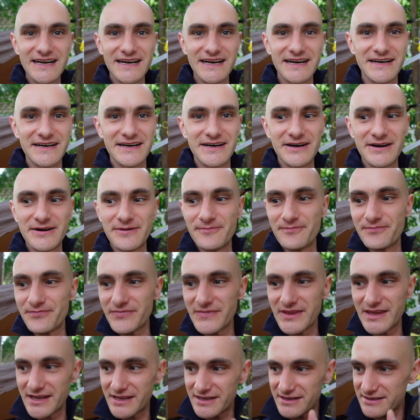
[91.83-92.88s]

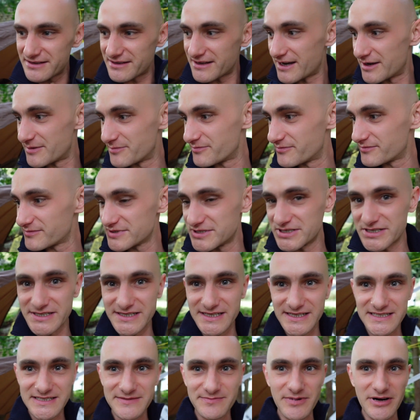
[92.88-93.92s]
I'm just
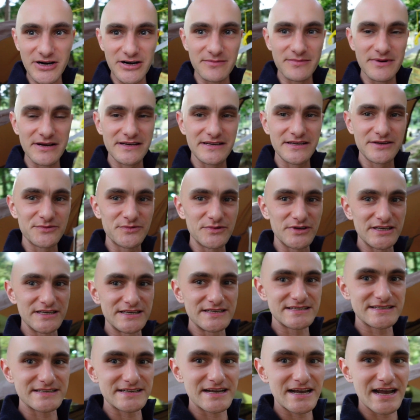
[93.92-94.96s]
experimenting with
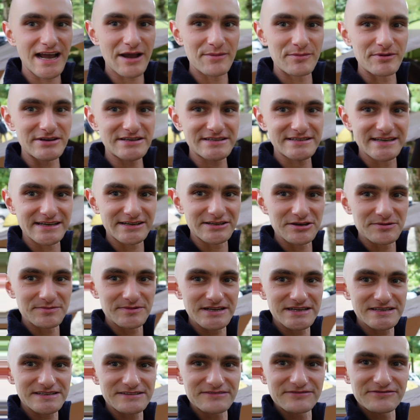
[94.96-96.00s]
this hammock setup.
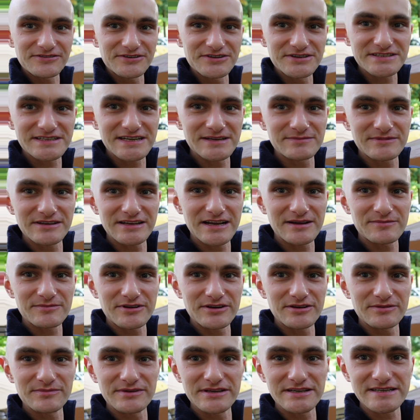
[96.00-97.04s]
That's the first time that I'm
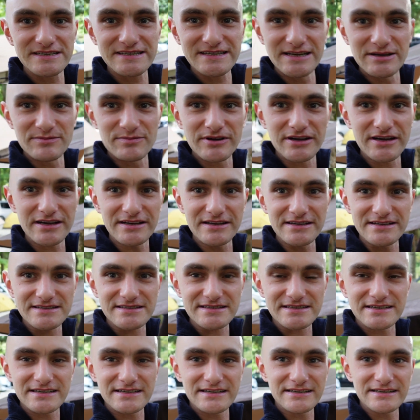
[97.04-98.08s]
going to be sleeping in
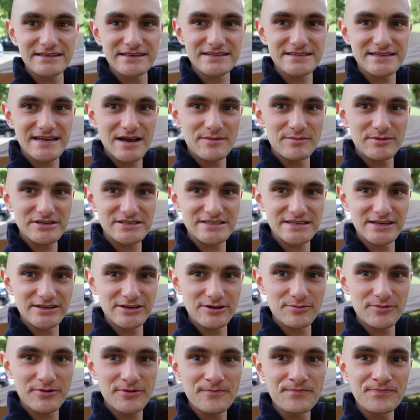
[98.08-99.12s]
this hammock
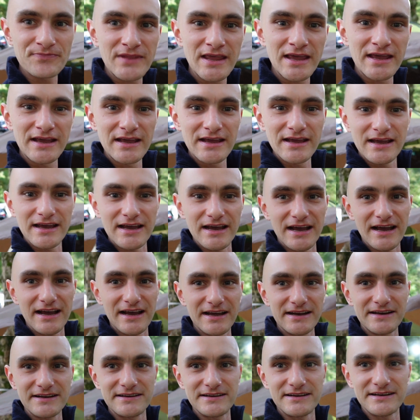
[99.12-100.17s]
setup,
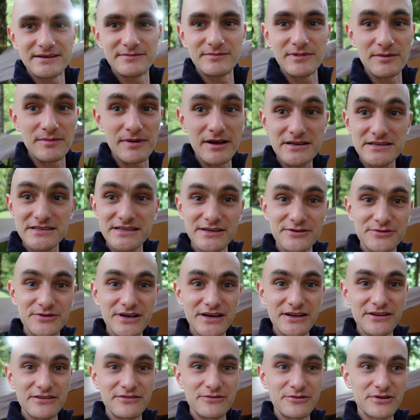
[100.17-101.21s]
and I'm actually
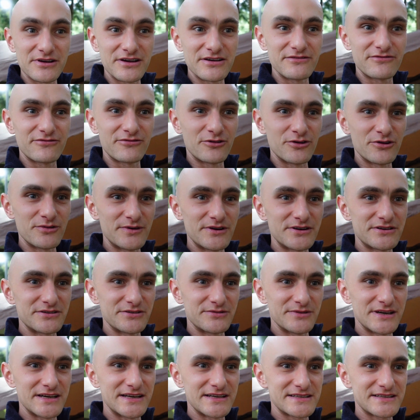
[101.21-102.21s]
really looking forward to it.